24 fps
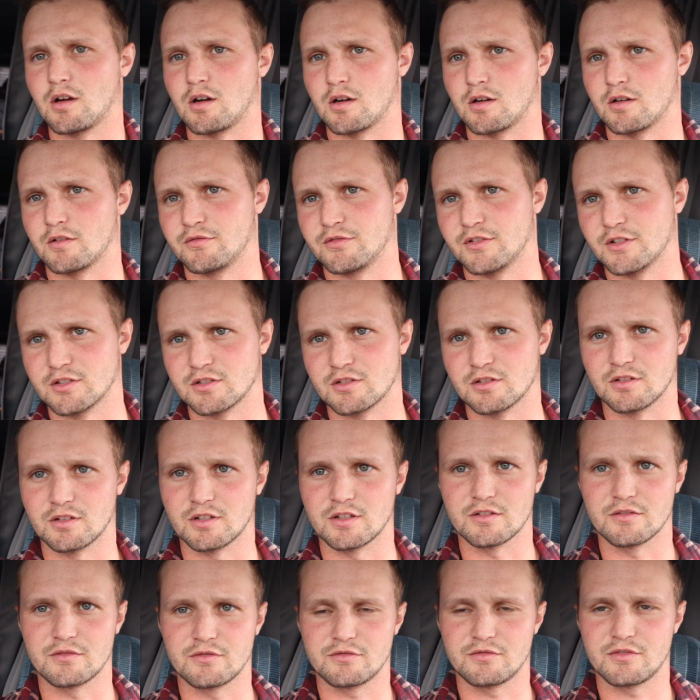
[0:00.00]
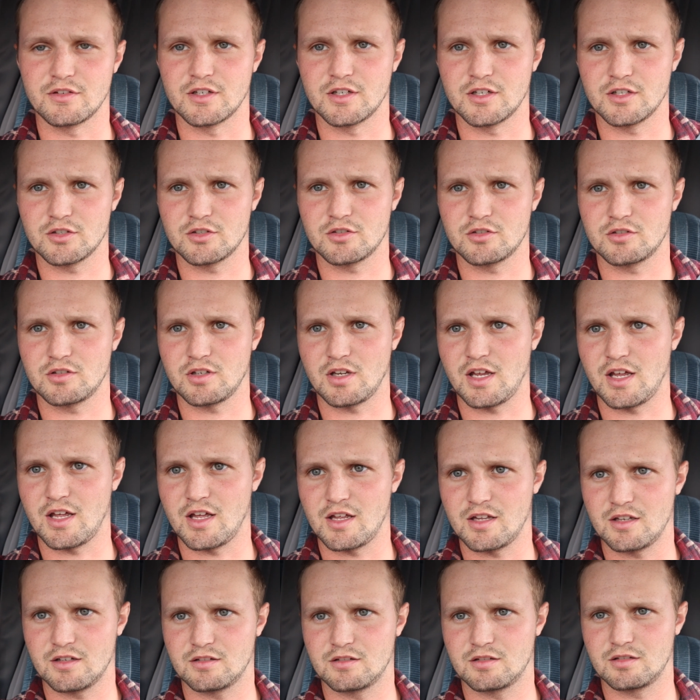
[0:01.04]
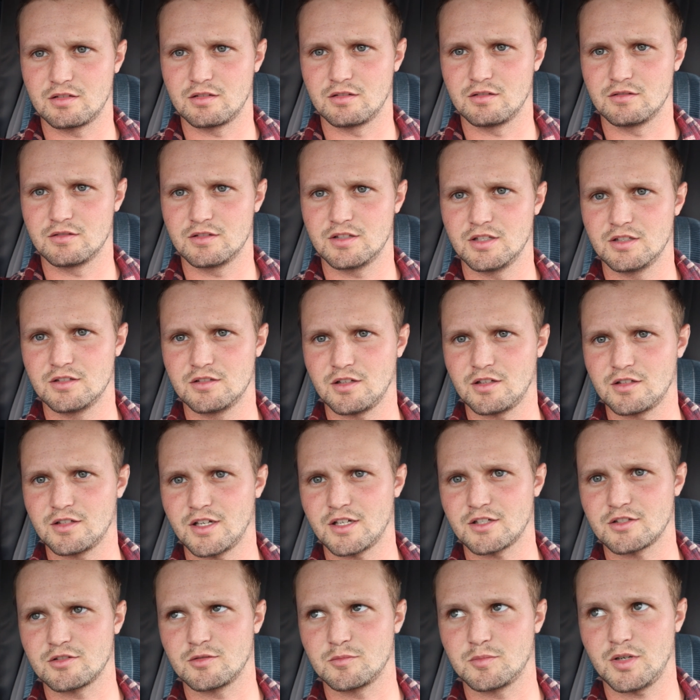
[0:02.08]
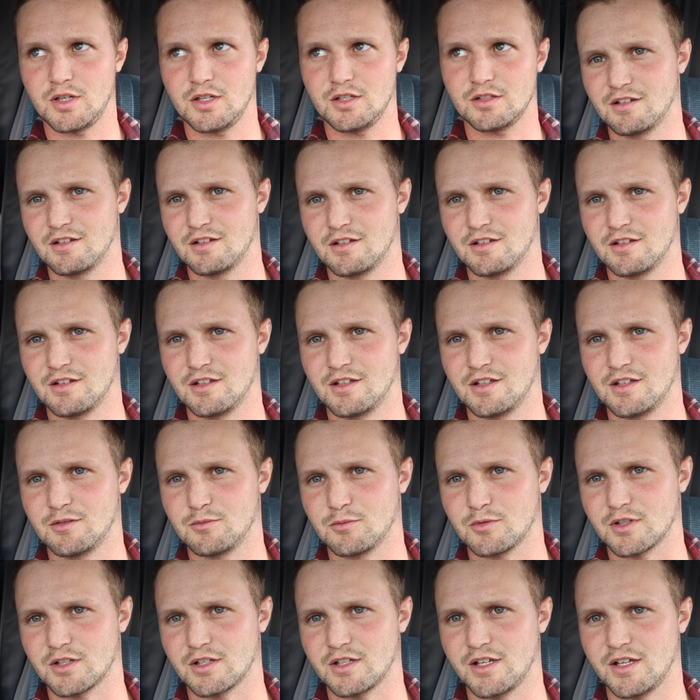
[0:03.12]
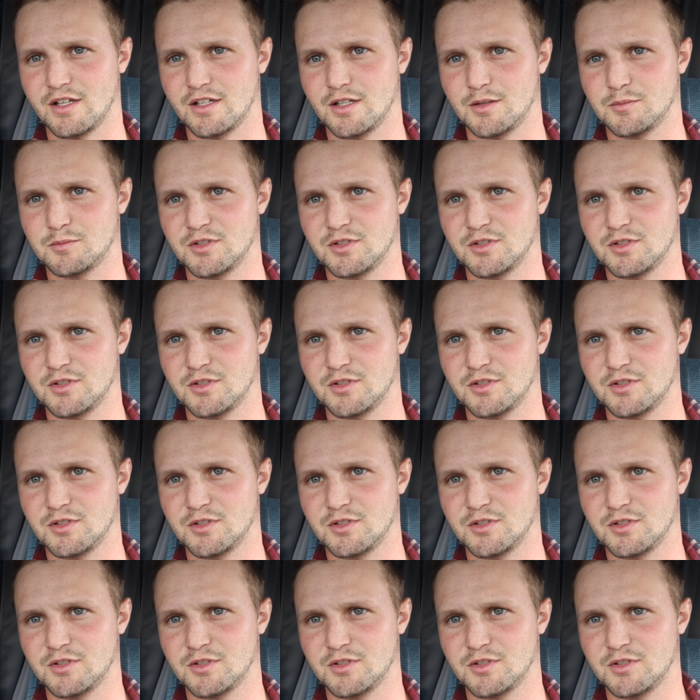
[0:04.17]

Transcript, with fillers: are officially finished at Teton National Park, and we're gonna head up